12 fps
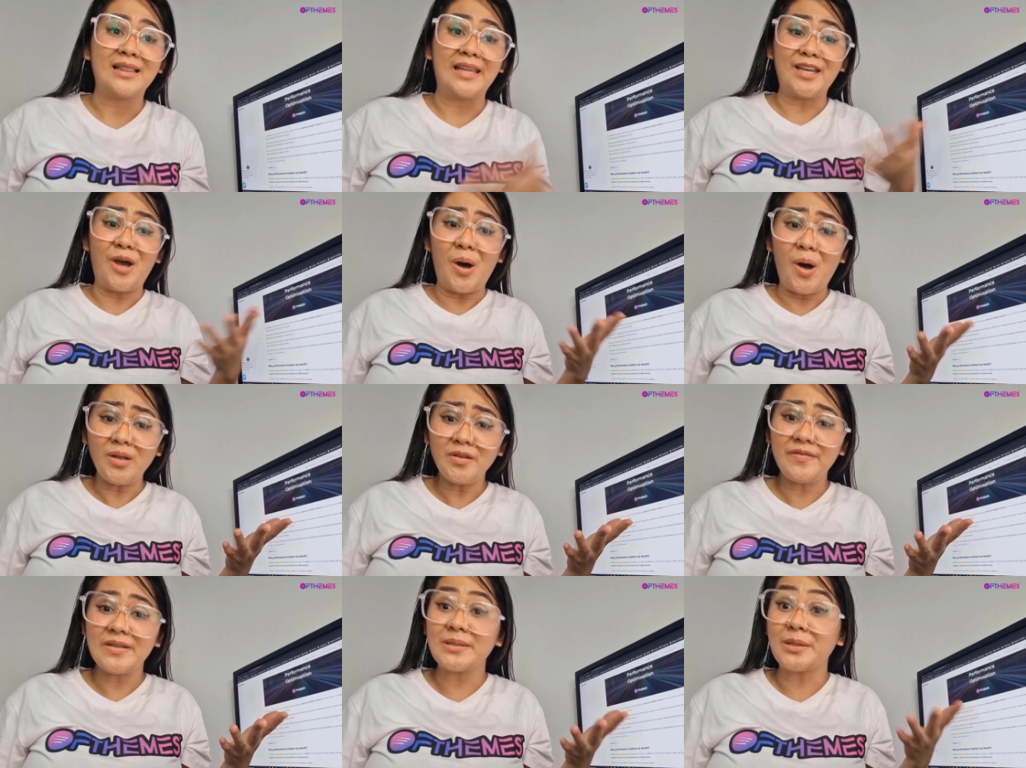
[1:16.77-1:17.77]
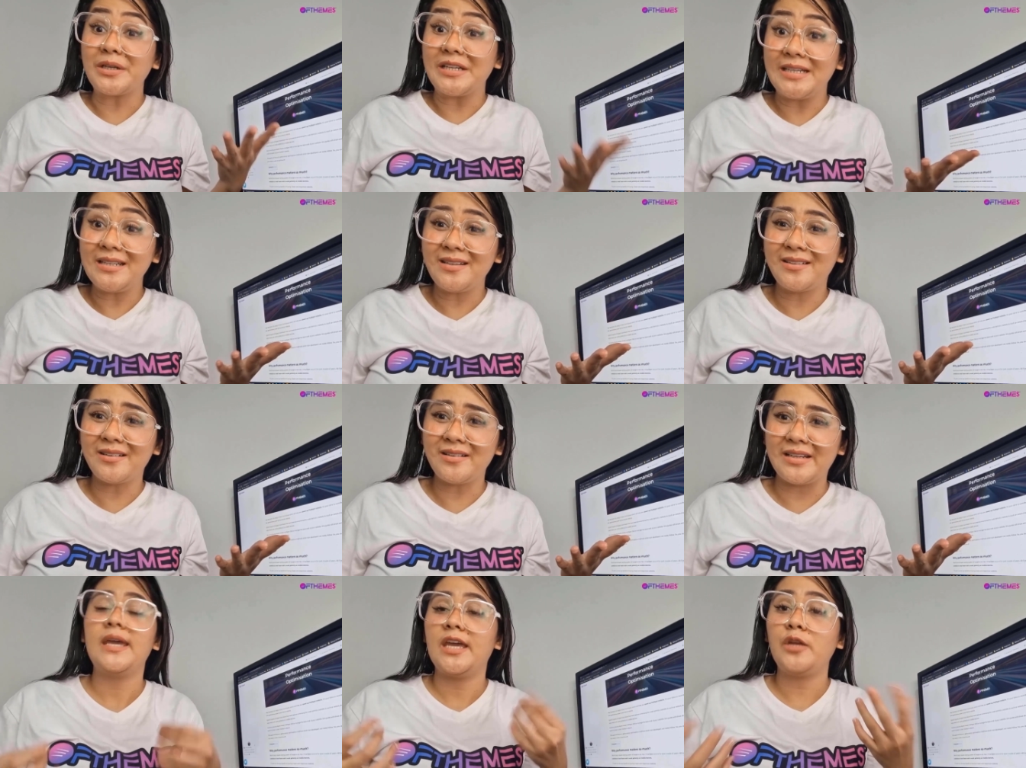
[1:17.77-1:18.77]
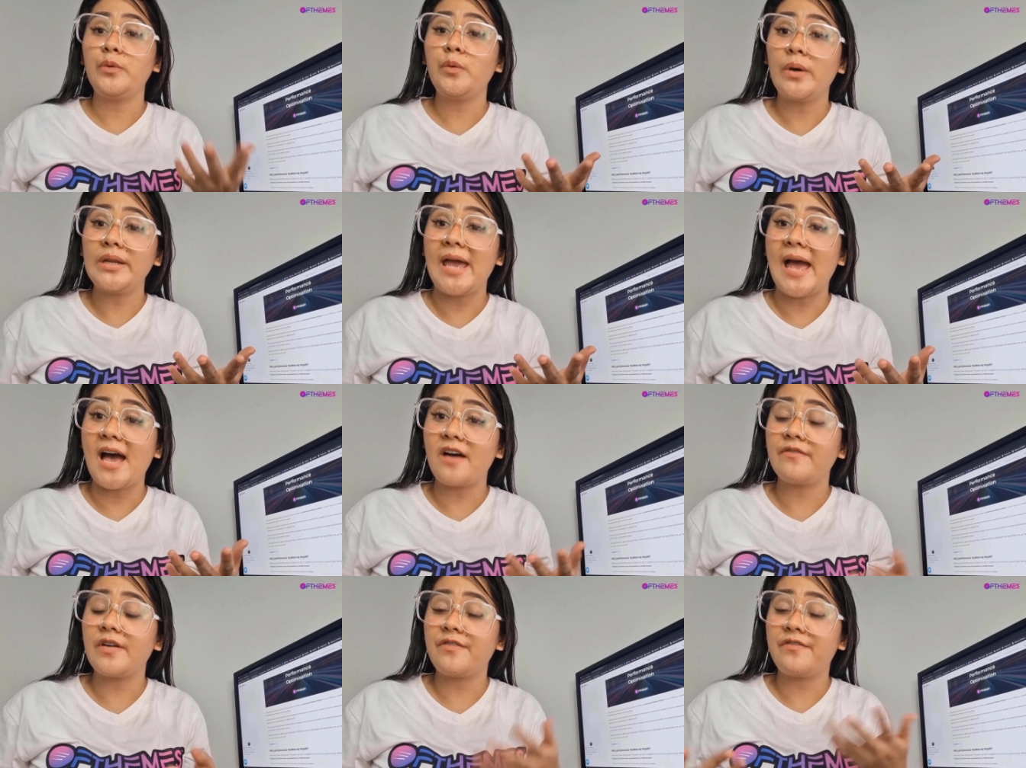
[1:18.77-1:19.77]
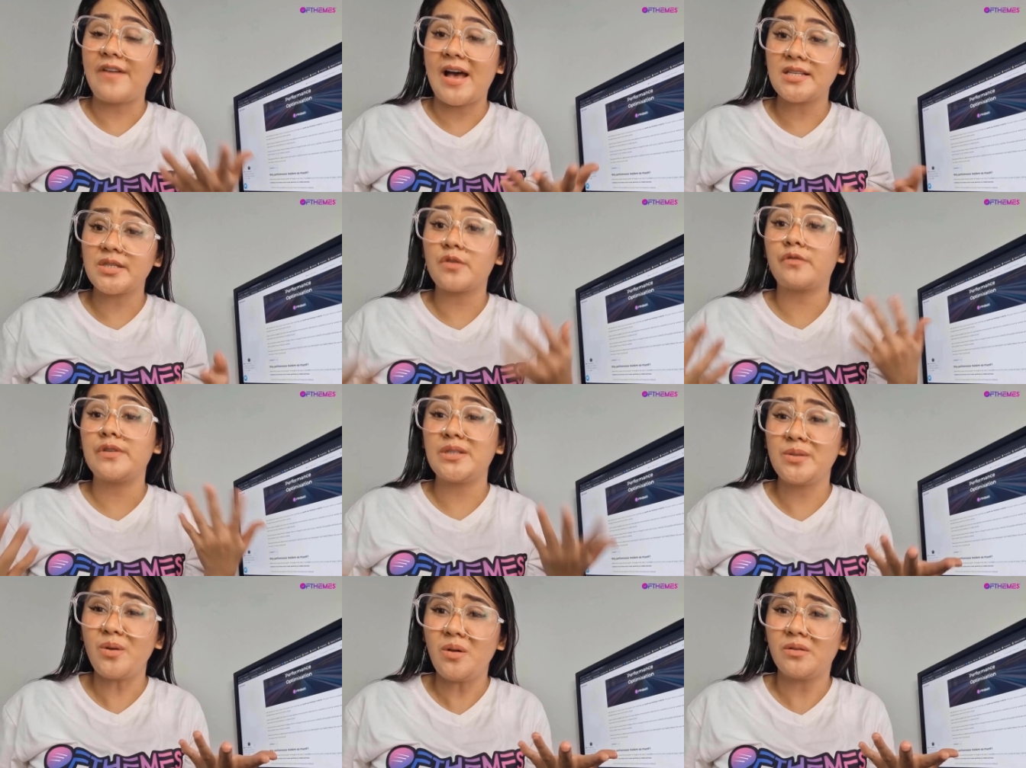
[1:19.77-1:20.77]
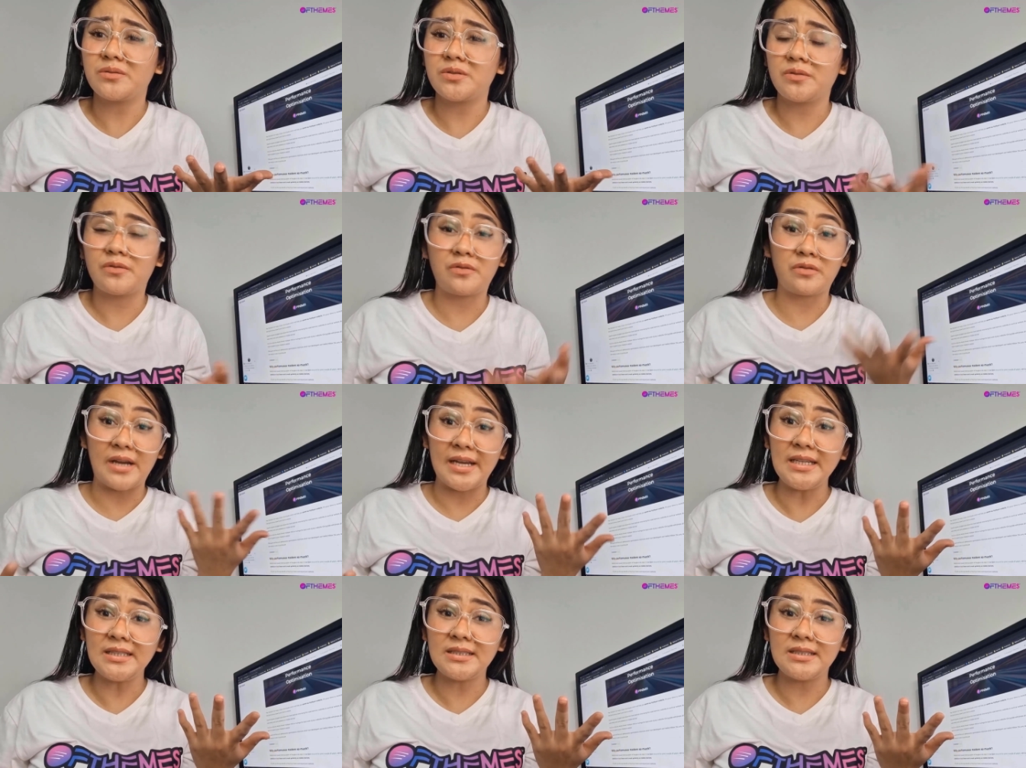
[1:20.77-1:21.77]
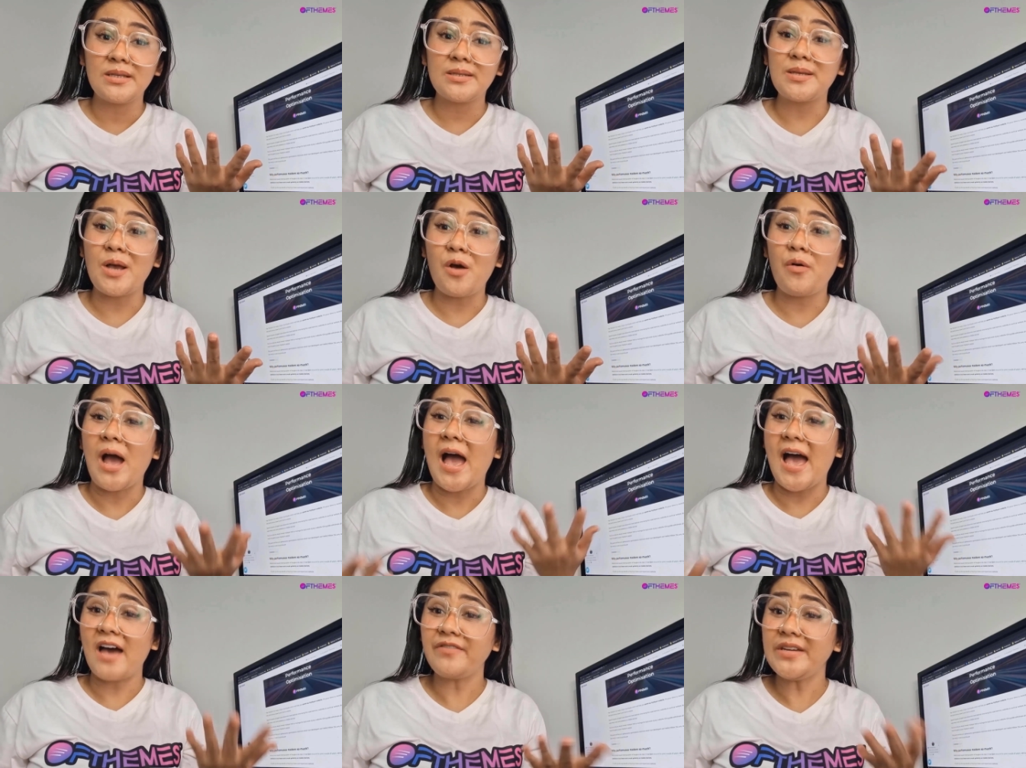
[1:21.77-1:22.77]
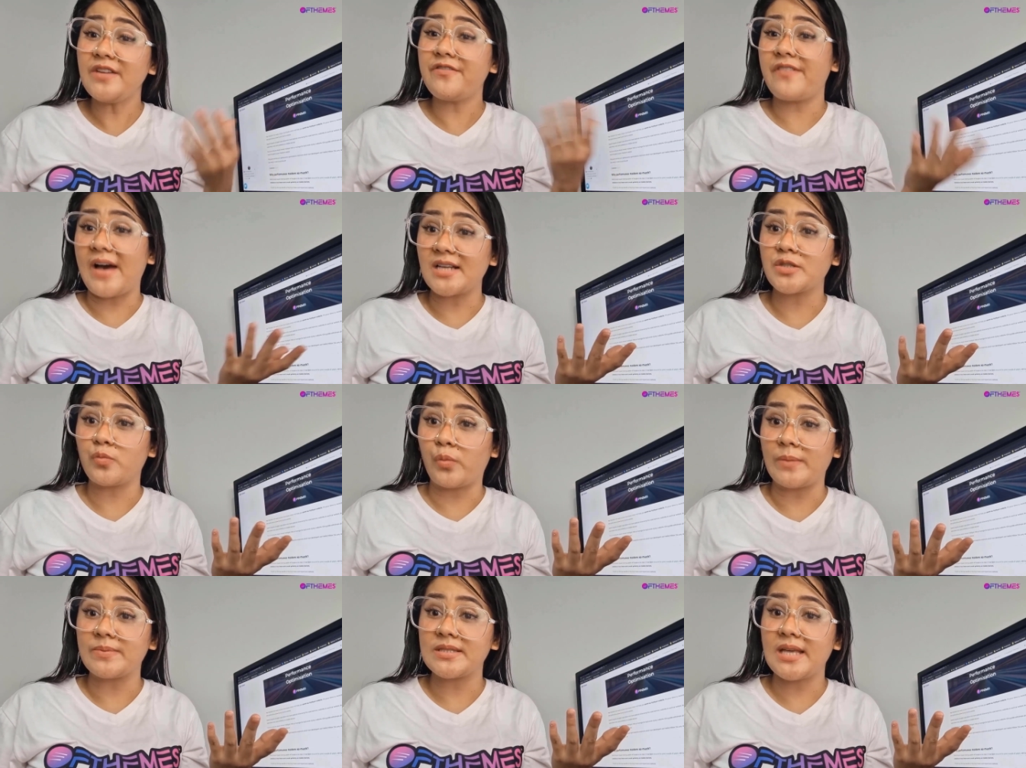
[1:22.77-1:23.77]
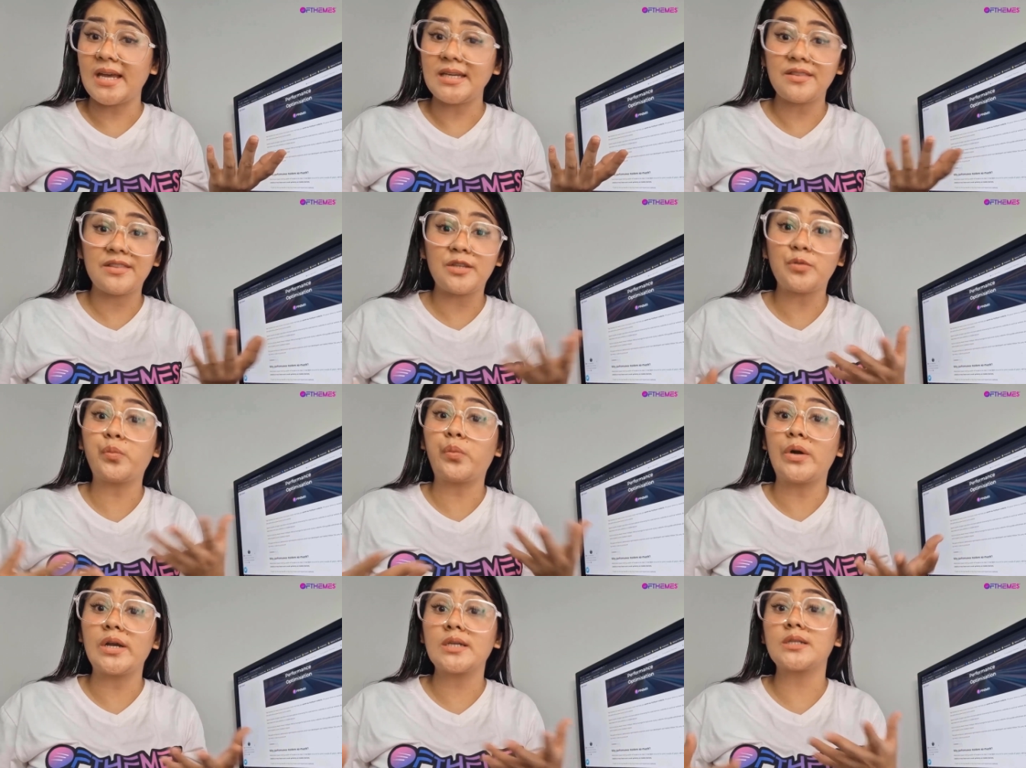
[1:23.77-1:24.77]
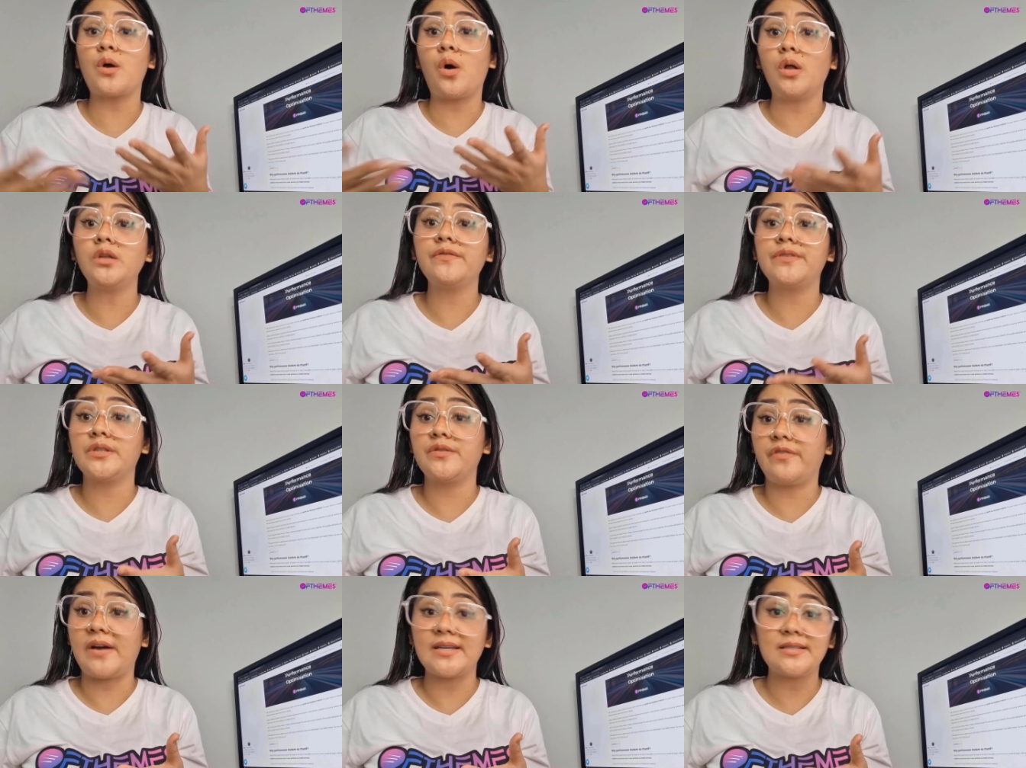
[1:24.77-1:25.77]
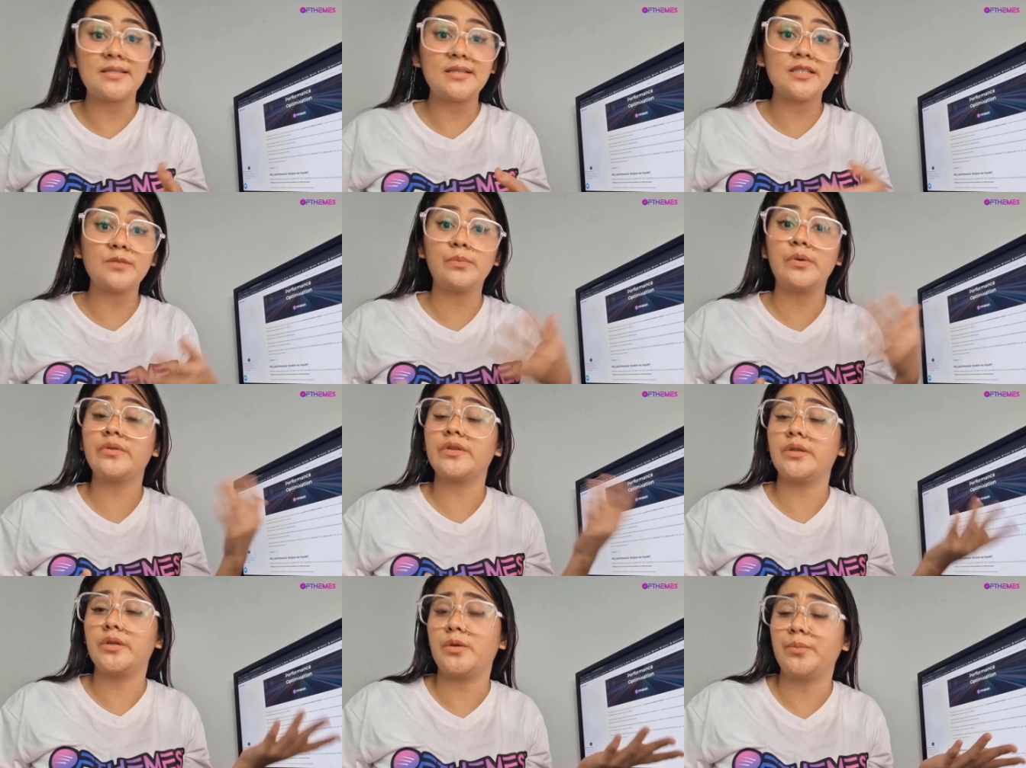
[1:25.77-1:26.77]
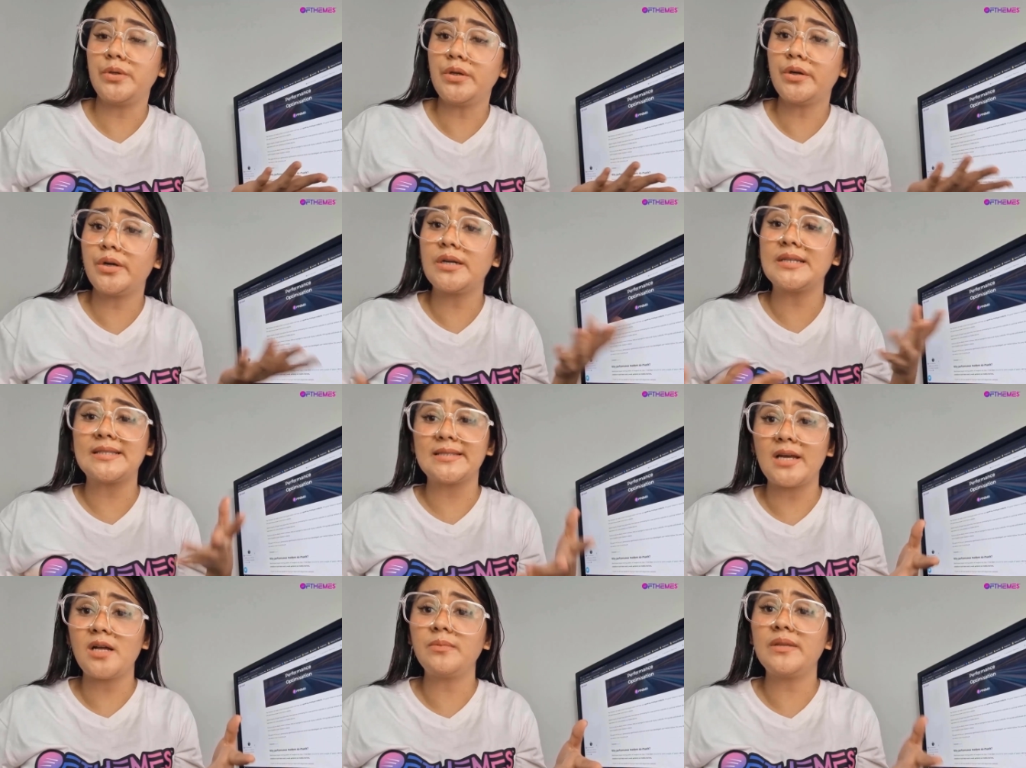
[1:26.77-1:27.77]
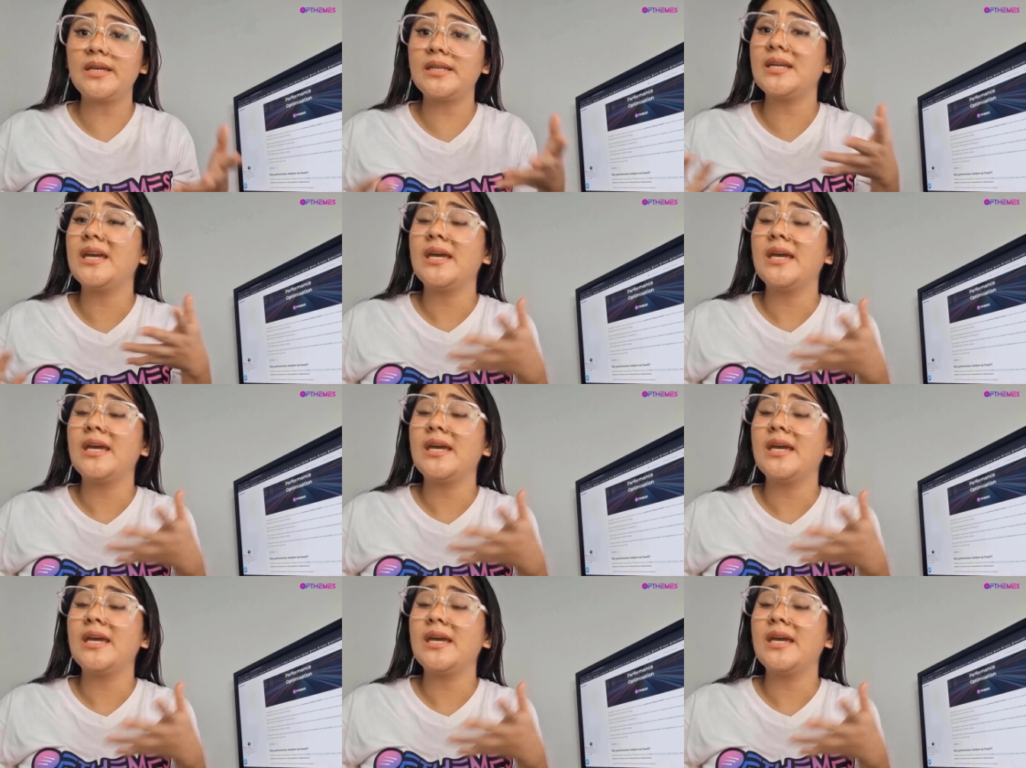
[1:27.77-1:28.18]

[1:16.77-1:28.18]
Like all of us are in a hurry and we want to have a fast result, right? So having a fast website that works all of the devices, both in the computer, tablet,